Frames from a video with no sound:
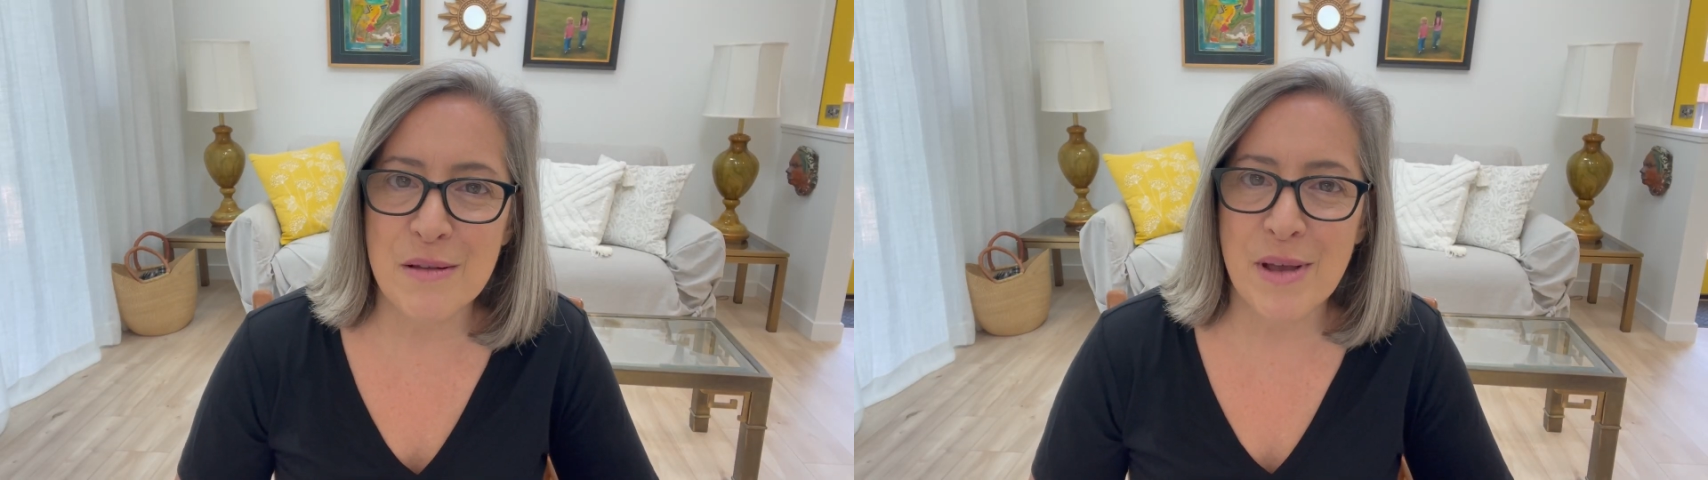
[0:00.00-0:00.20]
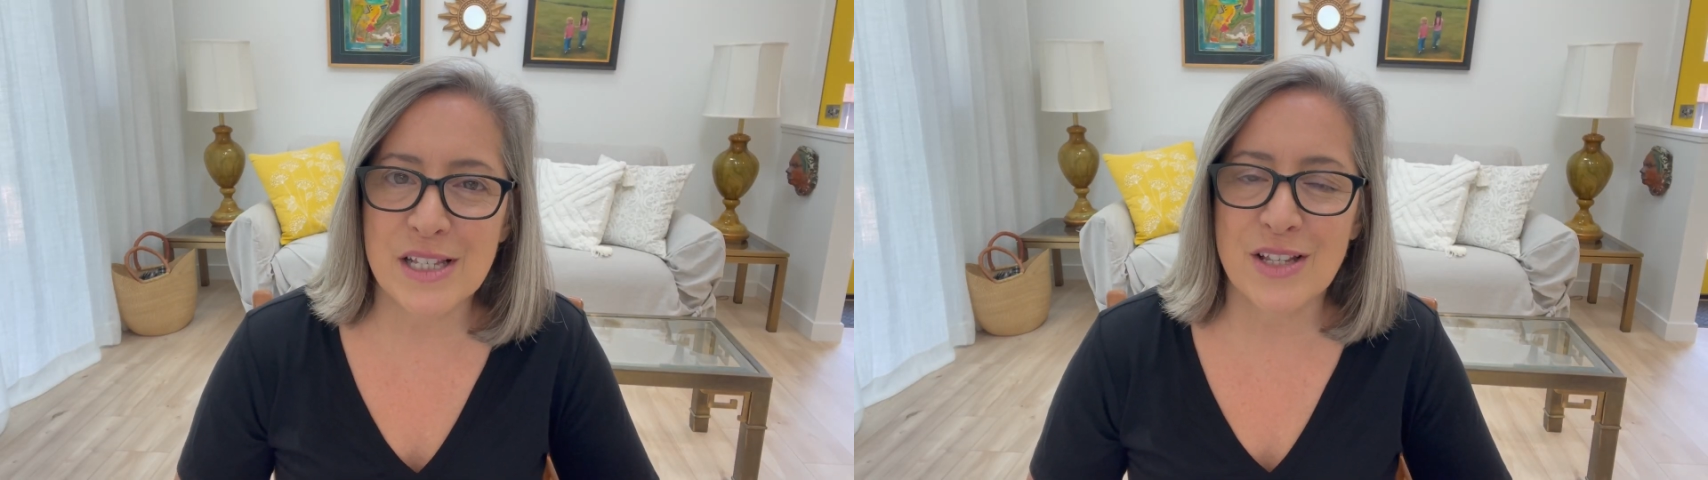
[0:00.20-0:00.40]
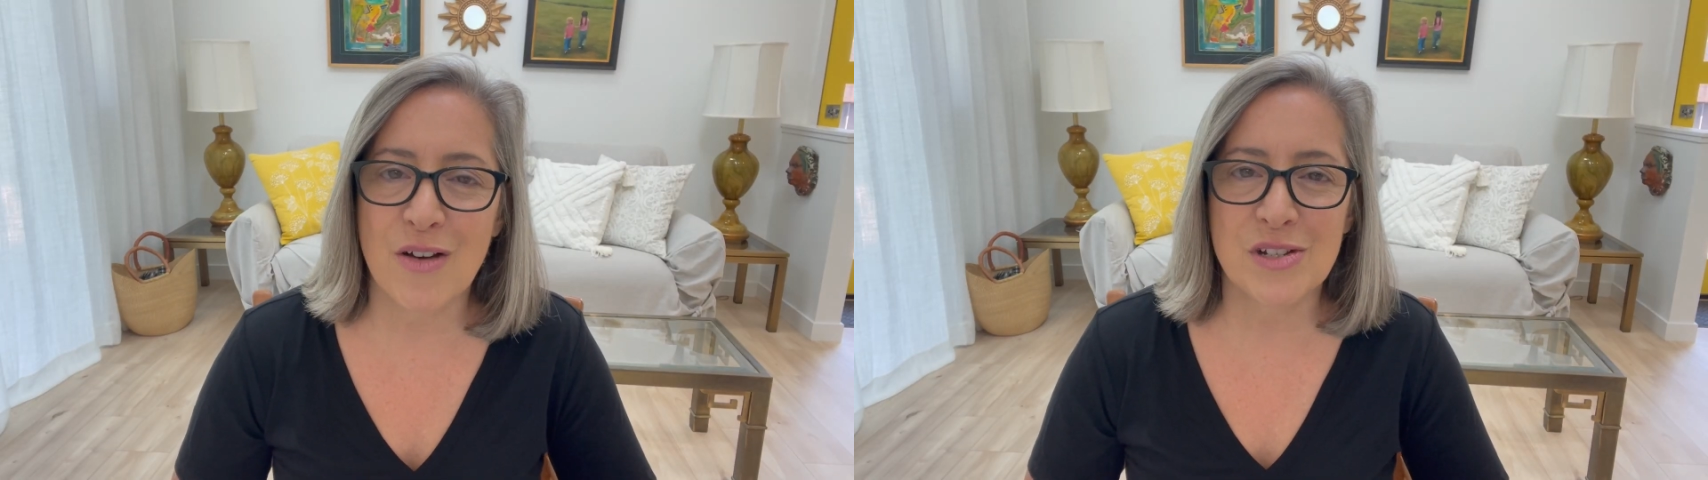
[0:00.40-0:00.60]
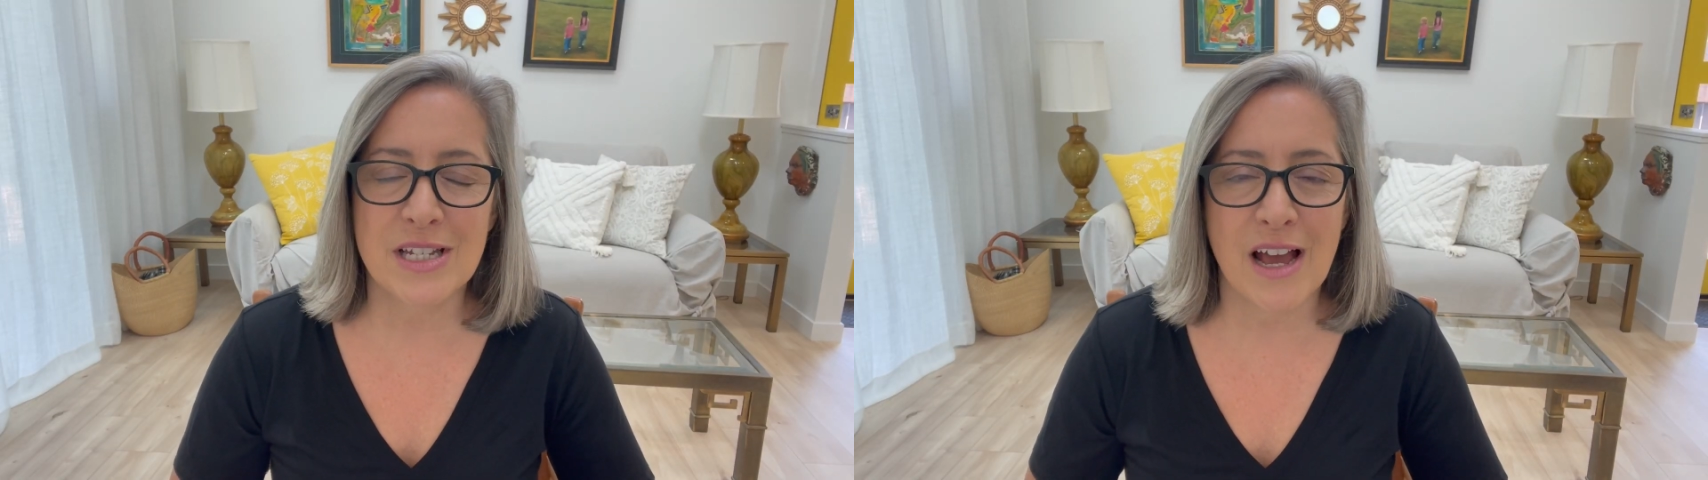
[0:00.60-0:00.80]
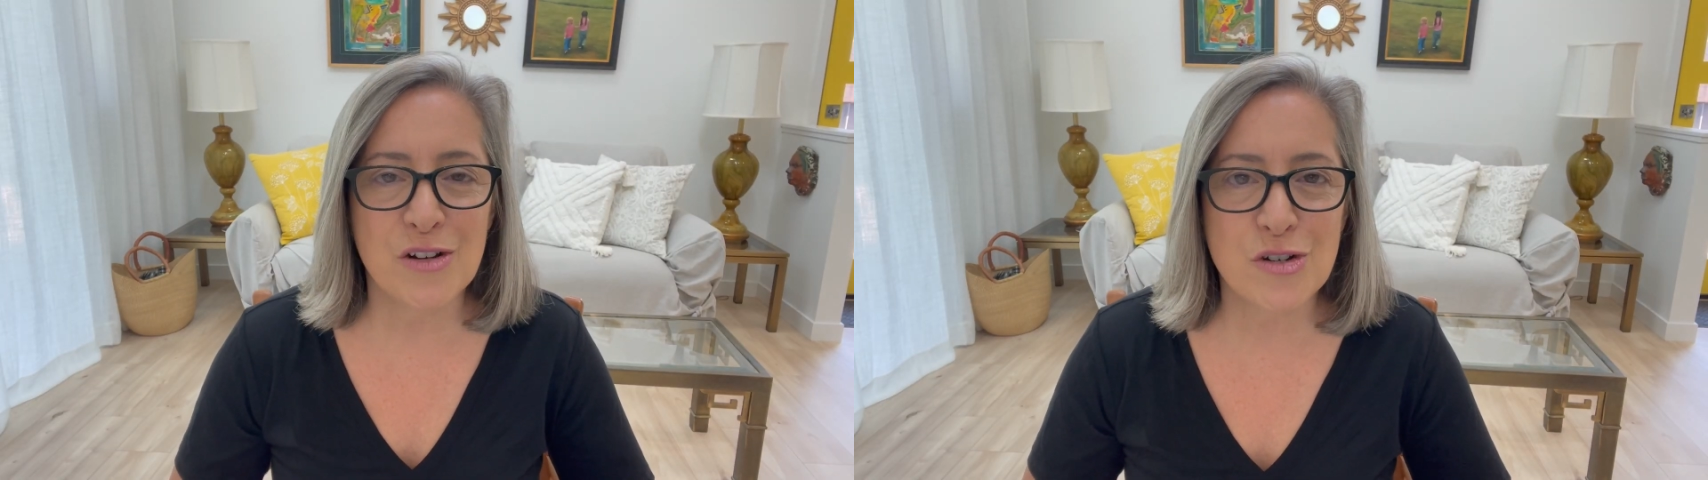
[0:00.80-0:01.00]
Mexico is
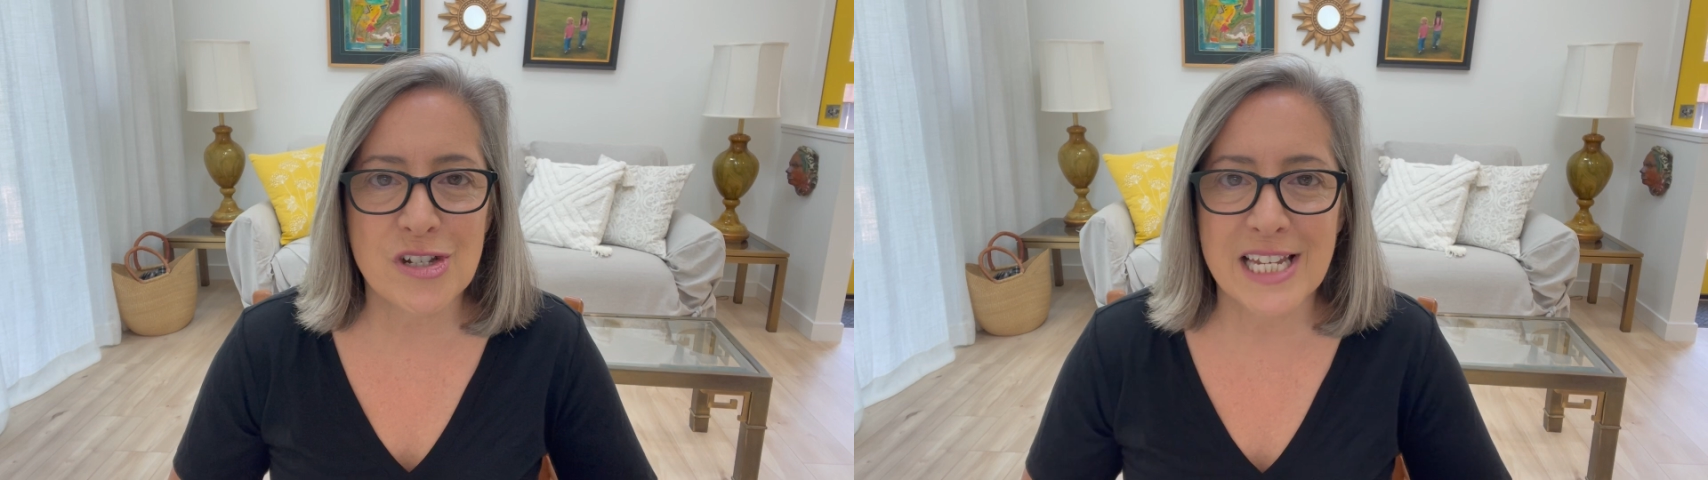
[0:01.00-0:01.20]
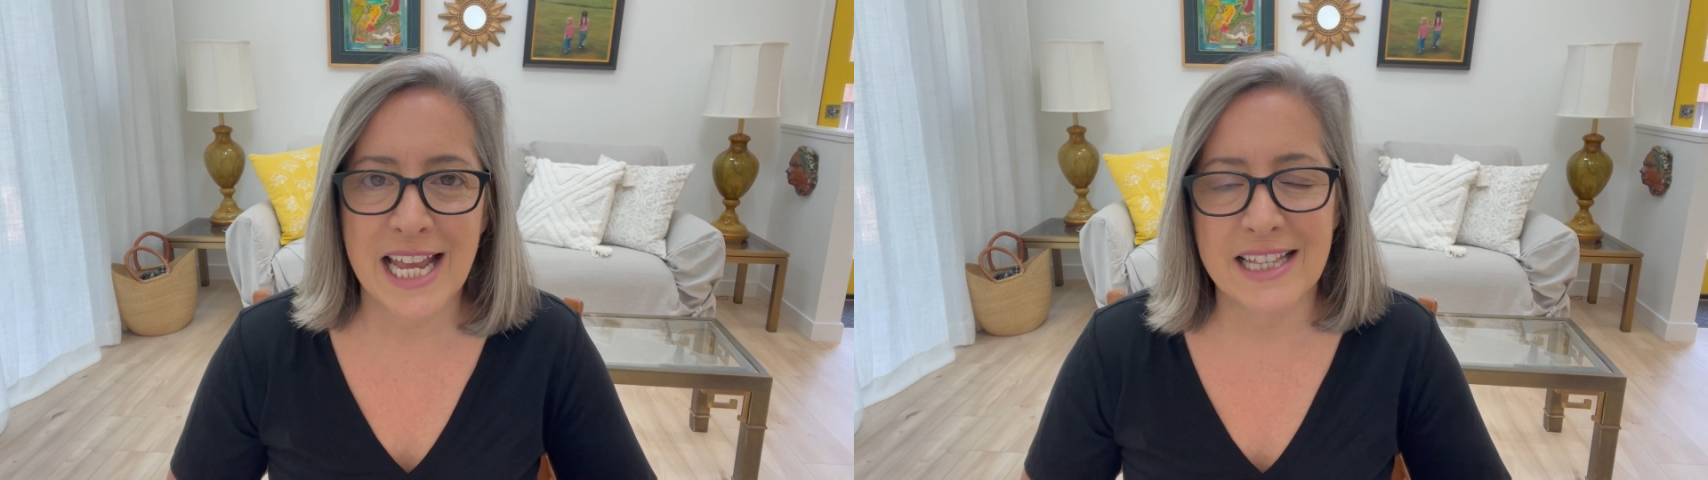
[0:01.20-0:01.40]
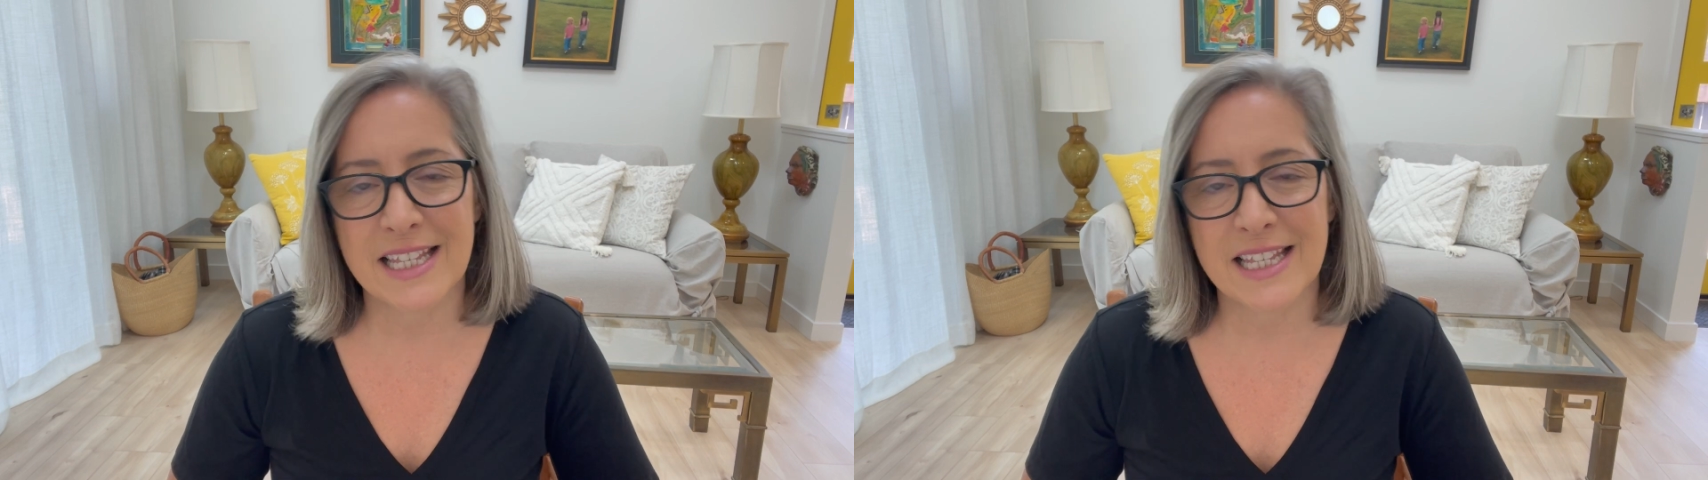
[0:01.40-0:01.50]
to understand